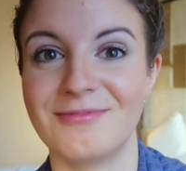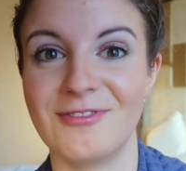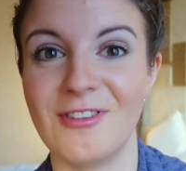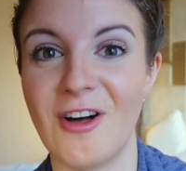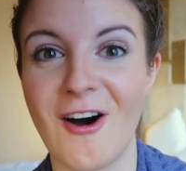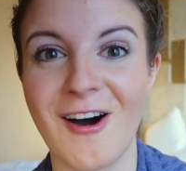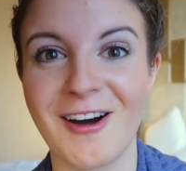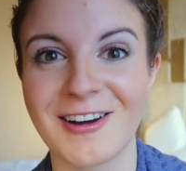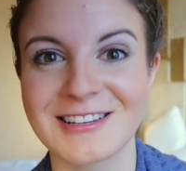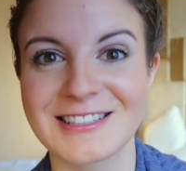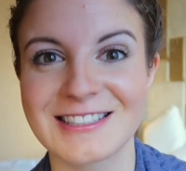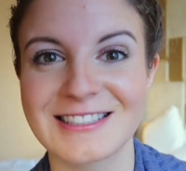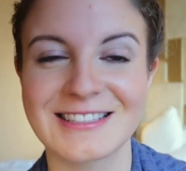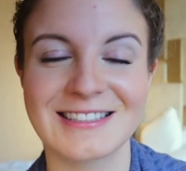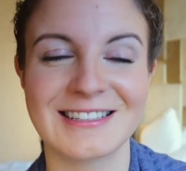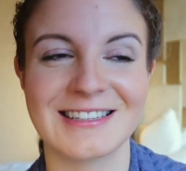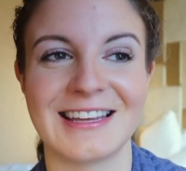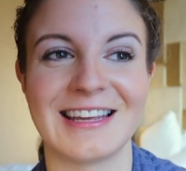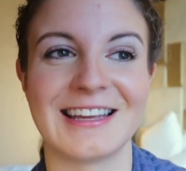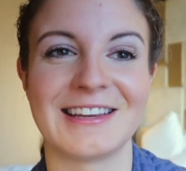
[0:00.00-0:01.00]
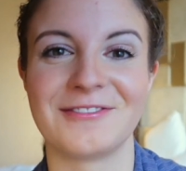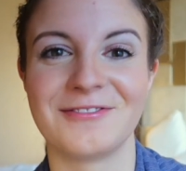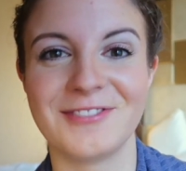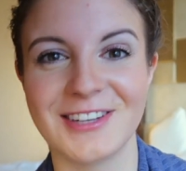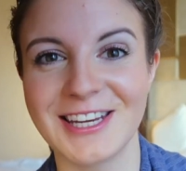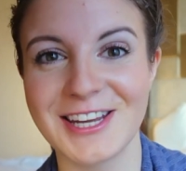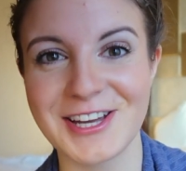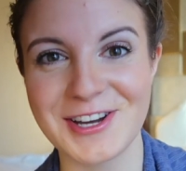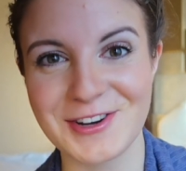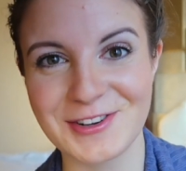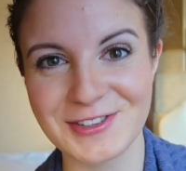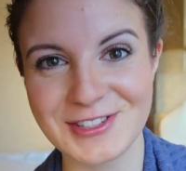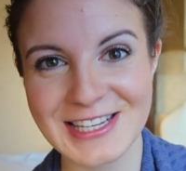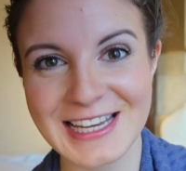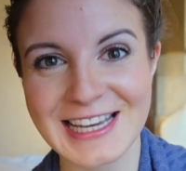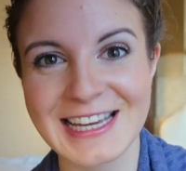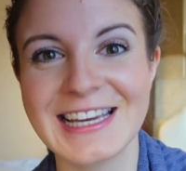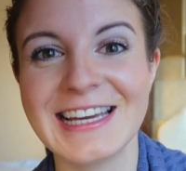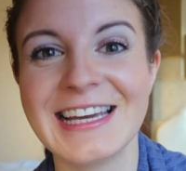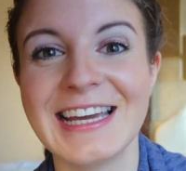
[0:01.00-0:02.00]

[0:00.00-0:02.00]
vlogs and videos.